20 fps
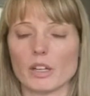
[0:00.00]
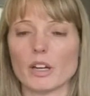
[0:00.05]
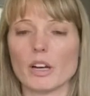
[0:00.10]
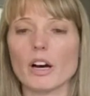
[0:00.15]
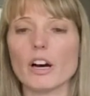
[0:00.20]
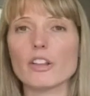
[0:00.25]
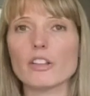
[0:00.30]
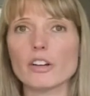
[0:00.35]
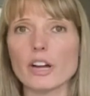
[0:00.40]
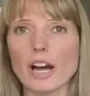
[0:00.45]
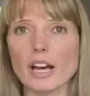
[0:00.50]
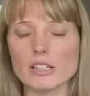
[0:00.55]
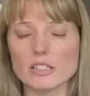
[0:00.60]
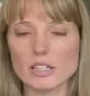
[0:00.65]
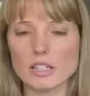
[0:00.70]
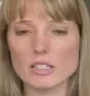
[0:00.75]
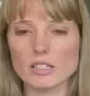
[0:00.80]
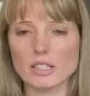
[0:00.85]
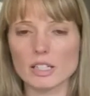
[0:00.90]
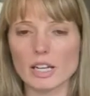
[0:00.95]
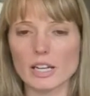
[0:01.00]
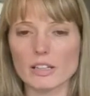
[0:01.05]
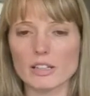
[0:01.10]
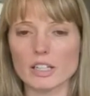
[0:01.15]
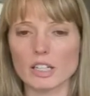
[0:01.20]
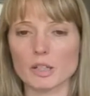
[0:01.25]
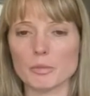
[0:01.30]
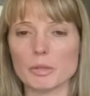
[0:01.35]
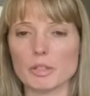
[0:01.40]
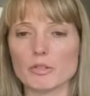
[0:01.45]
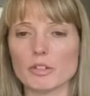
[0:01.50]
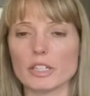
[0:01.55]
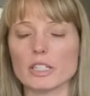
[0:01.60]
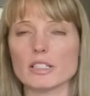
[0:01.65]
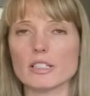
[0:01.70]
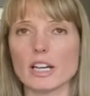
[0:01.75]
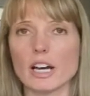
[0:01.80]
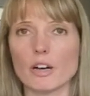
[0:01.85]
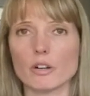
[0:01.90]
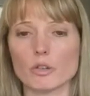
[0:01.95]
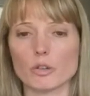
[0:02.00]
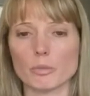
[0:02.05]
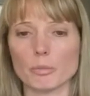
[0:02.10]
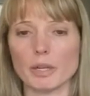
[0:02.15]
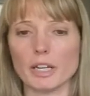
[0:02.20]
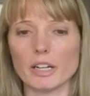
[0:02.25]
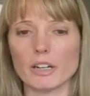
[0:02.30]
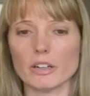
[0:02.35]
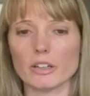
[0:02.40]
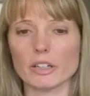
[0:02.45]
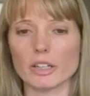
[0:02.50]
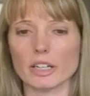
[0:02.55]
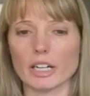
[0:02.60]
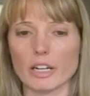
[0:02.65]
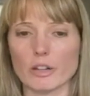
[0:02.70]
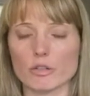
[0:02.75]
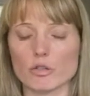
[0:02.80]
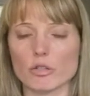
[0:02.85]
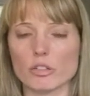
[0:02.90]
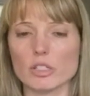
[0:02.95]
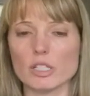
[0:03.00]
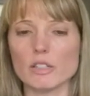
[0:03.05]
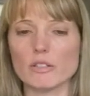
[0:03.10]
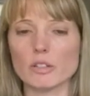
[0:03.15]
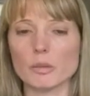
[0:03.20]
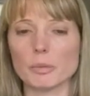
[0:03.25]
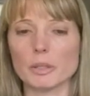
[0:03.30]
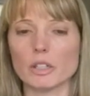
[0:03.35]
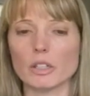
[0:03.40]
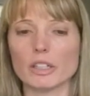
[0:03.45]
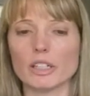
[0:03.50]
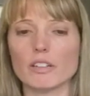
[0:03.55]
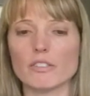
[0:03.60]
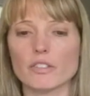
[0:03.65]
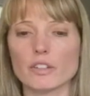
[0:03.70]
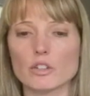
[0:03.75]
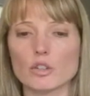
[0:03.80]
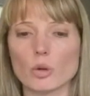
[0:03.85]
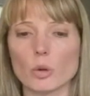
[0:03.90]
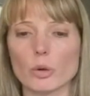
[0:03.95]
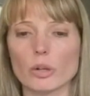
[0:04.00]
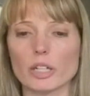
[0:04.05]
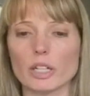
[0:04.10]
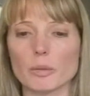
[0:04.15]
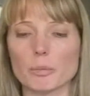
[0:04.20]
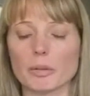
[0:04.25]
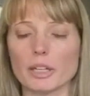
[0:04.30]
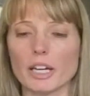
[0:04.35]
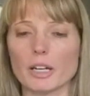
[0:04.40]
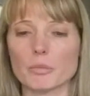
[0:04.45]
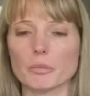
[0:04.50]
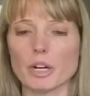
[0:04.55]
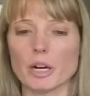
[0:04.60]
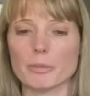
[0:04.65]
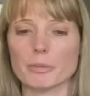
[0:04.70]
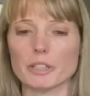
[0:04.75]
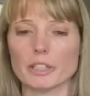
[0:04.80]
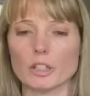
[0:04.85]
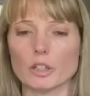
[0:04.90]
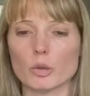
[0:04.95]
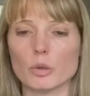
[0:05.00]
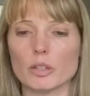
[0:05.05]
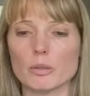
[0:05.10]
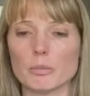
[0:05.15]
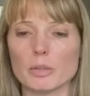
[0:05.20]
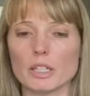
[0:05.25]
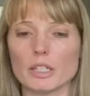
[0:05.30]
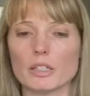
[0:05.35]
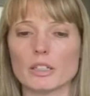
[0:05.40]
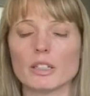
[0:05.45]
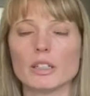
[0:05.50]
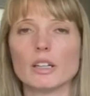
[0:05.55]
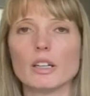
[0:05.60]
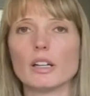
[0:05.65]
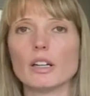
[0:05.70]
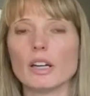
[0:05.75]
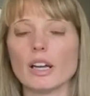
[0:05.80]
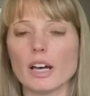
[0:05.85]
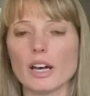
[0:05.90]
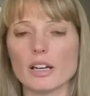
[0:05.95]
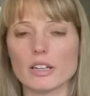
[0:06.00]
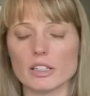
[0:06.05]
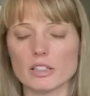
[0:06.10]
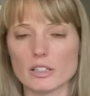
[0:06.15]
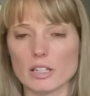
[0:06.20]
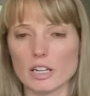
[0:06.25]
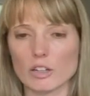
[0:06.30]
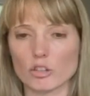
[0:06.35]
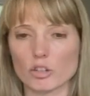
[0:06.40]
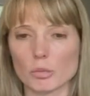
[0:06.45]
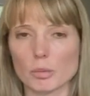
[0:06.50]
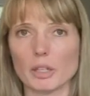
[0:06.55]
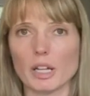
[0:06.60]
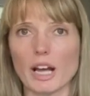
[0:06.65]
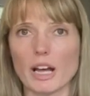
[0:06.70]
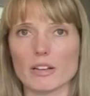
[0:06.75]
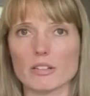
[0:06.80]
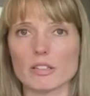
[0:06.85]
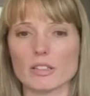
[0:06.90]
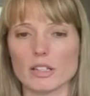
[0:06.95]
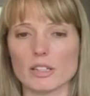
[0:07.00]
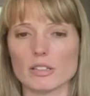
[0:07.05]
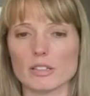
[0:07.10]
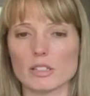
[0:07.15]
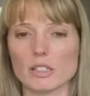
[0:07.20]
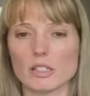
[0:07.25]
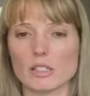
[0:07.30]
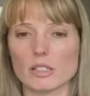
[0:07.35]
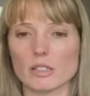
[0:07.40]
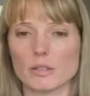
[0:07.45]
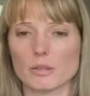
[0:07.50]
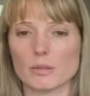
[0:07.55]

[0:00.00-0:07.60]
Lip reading: Other assets, again, that can be written down or impaired: accounts receivable, inventory, plant, property, and equipment, and intangible assets.